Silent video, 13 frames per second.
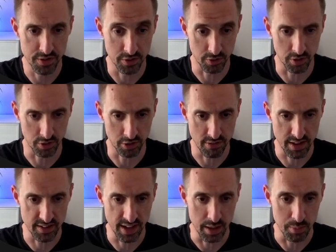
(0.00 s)
it's got the
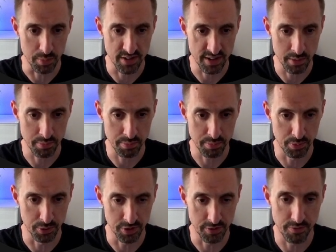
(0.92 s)
correct date, but it's
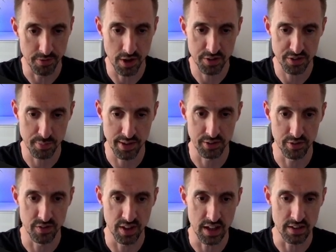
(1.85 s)
output a vast
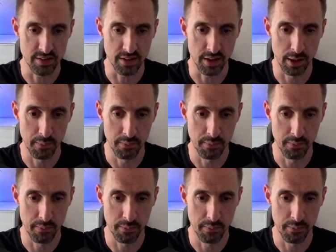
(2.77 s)
amount of data.